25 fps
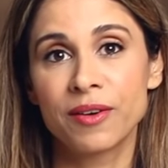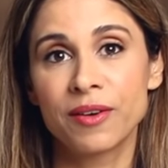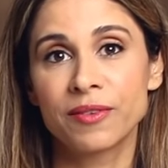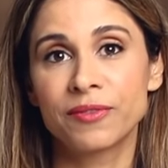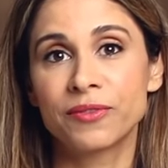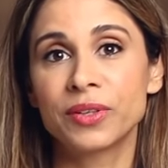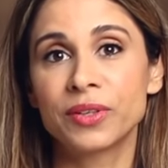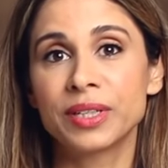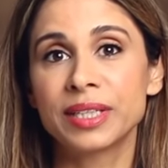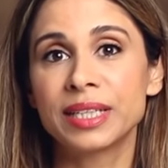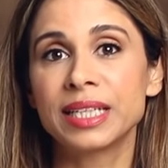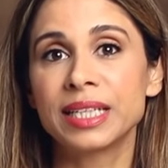
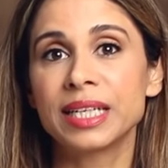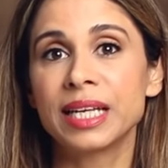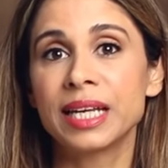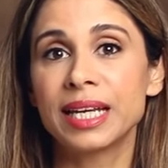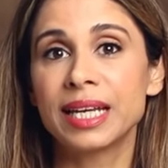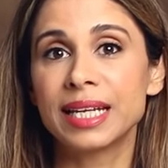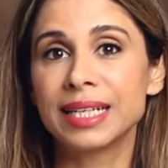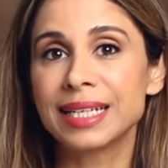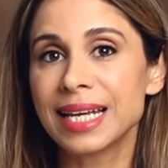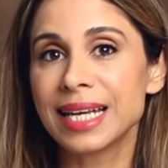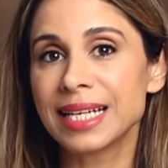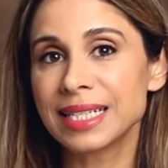For
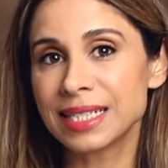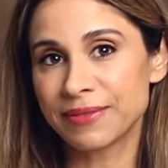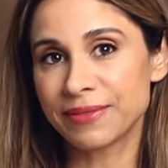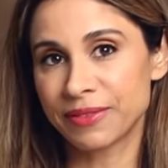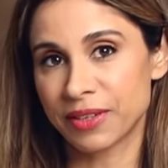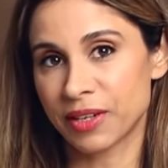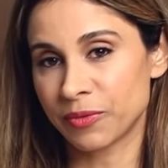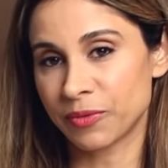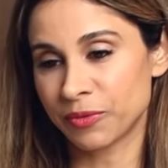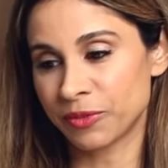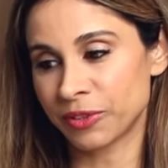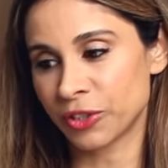the
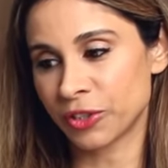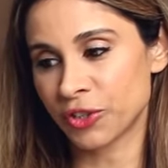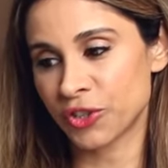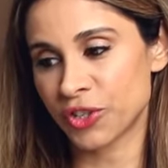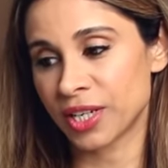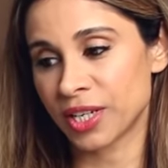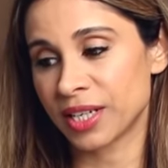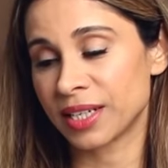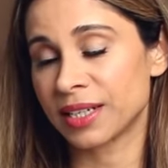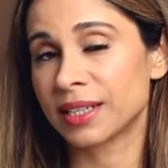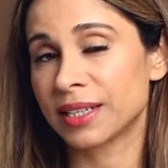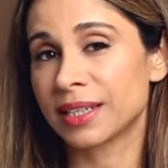native
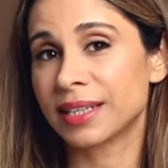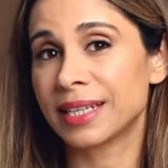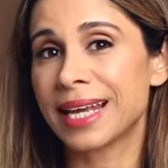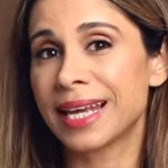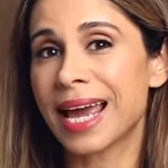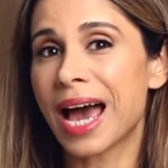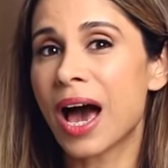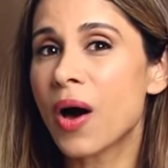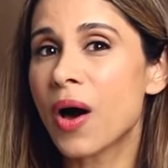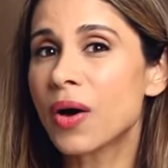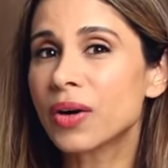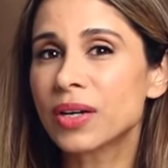conversion,
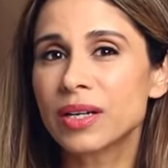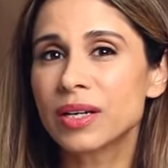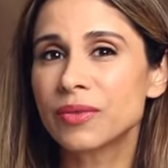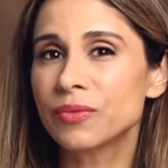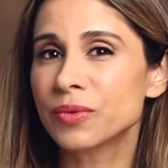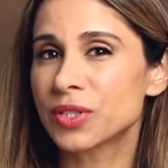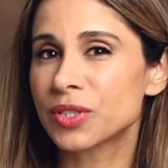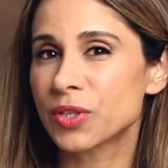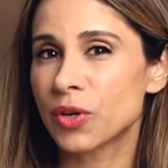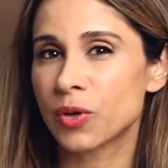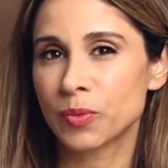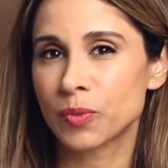the
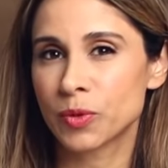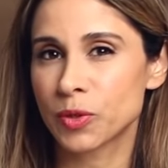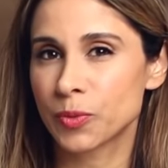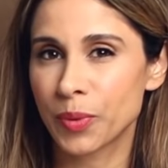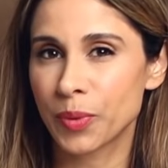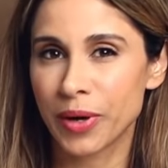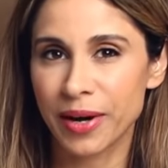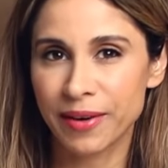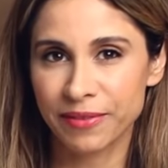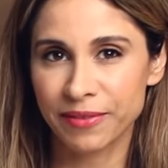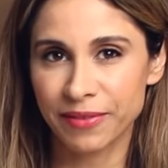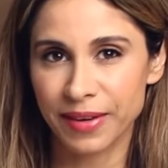outcome was almost
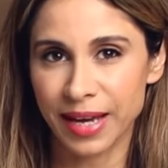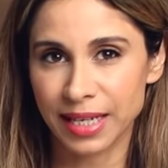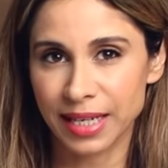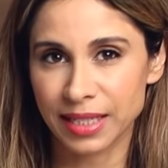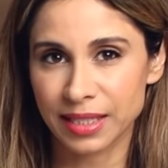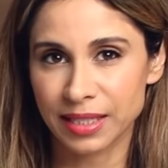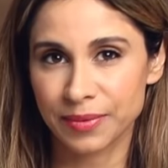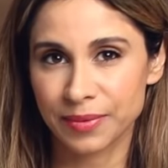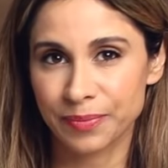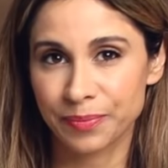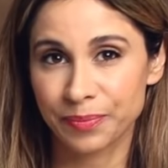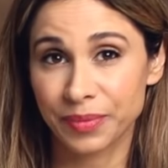
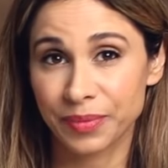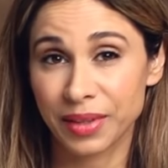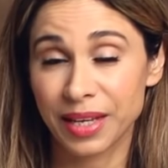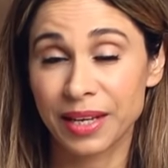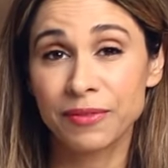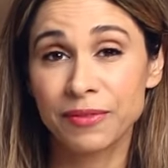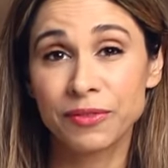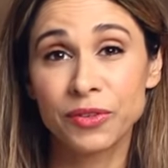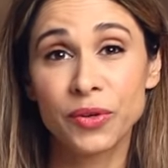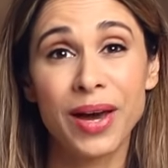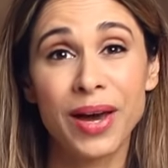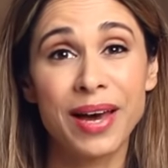perfect.
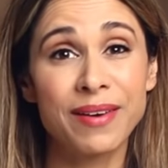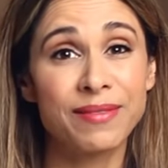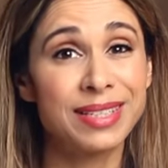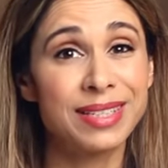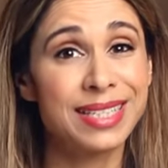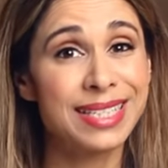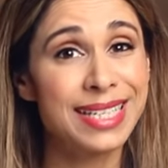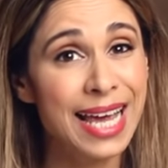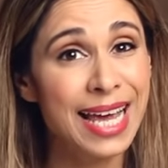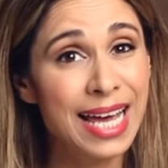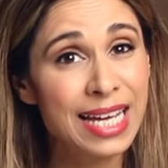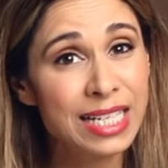If you have a
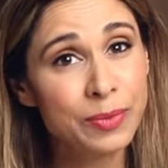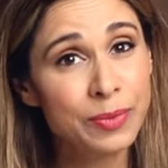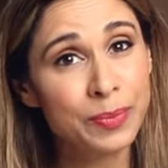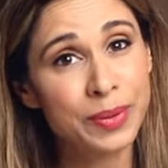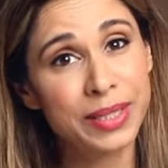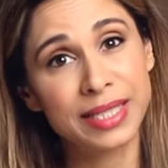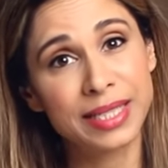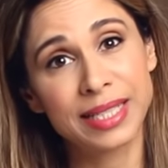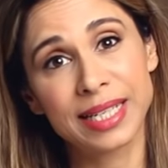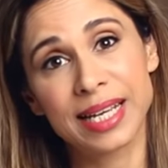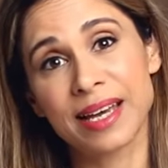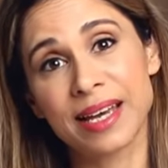scanned
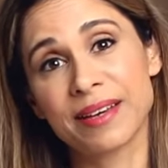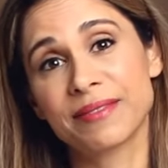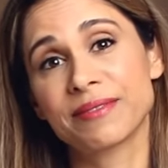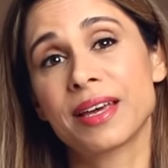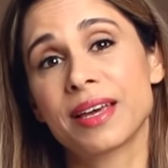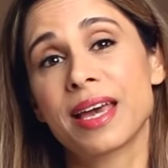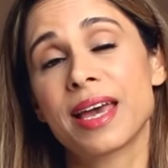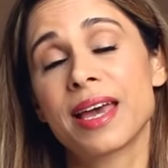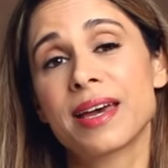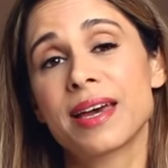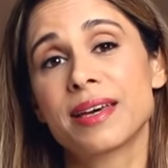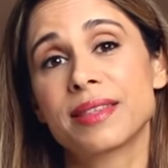PDF,
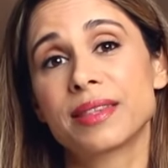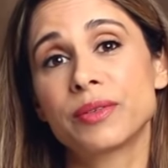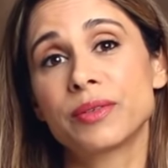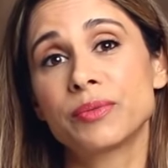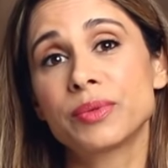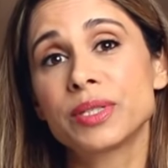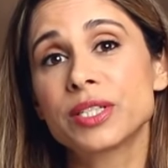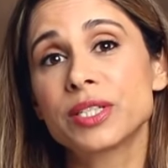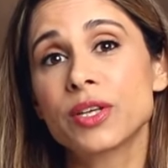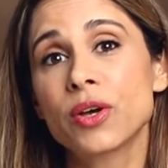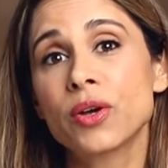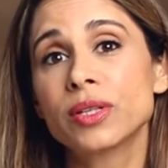the
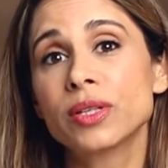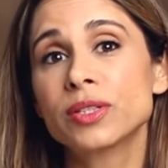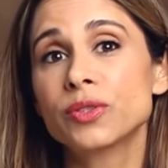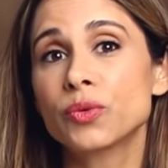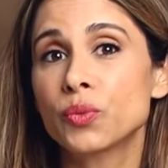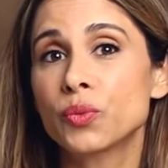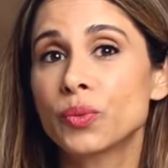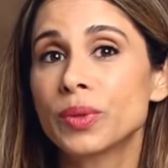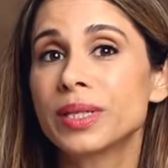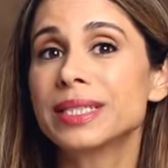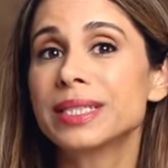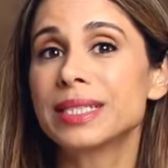
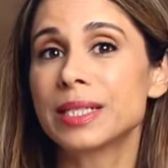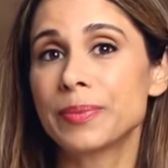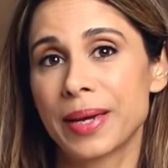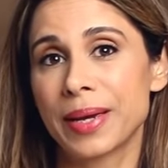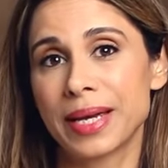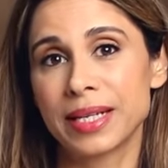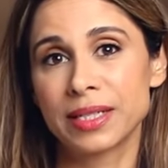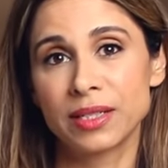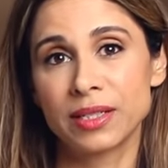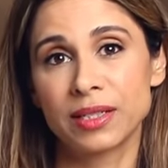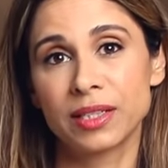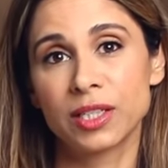result will
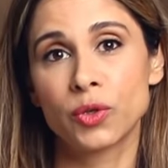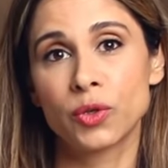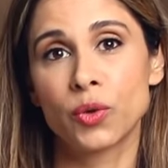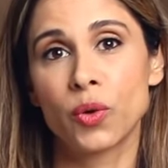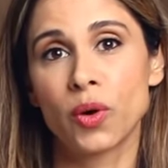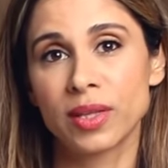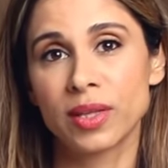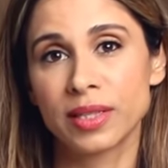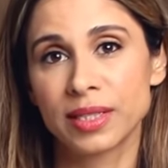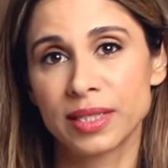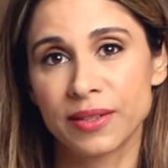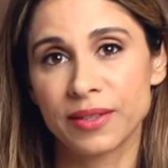depend on the
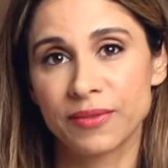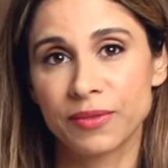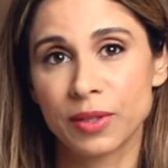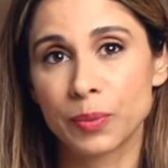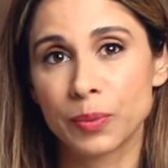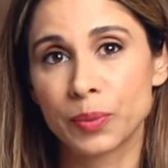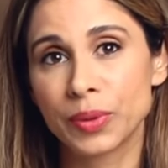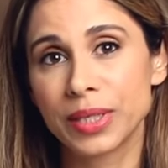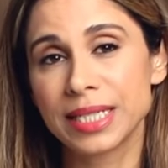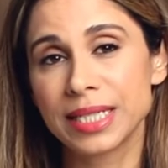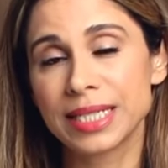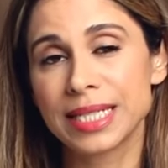quality of
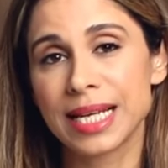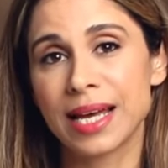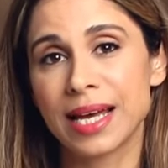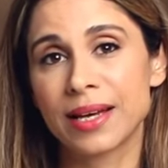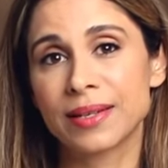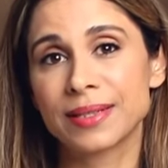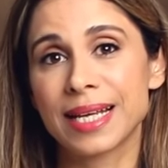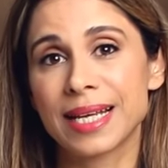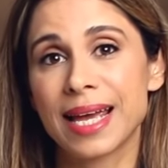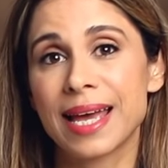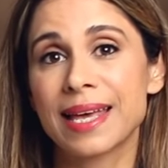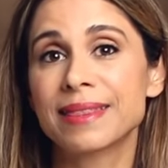the
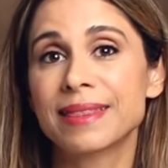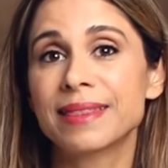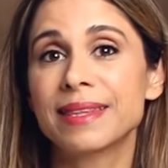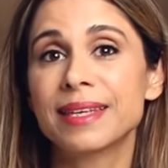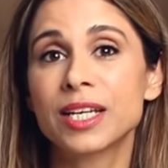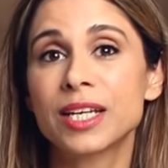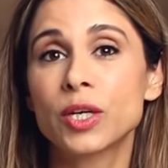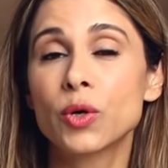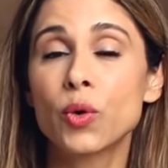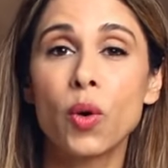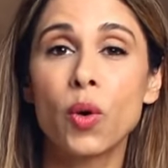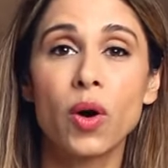printout and
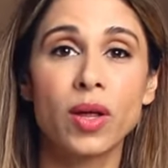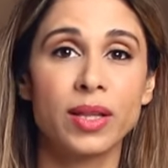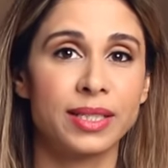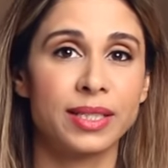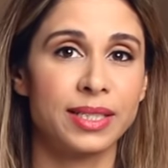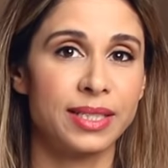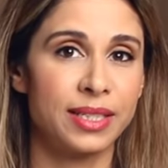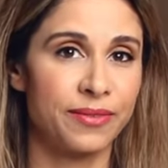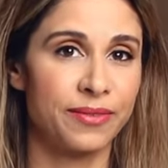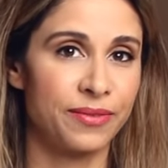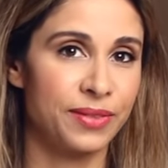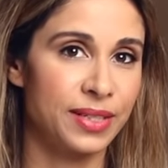the
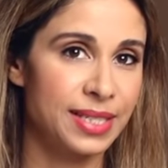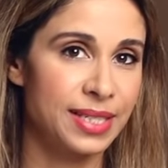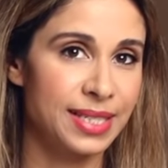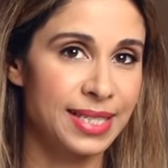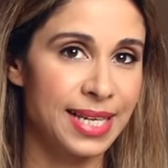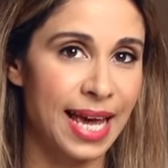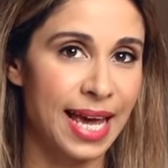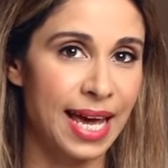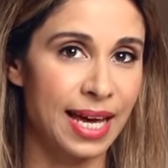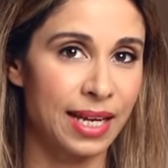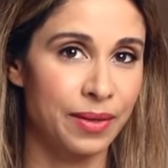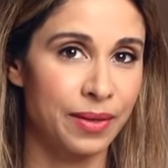quality of the
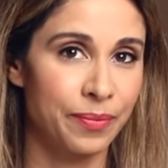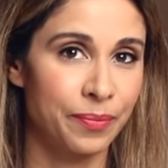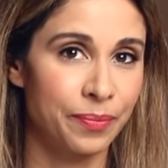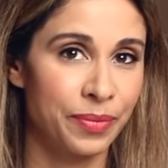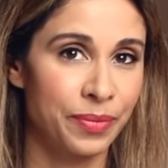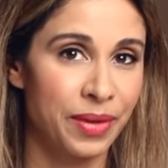scan.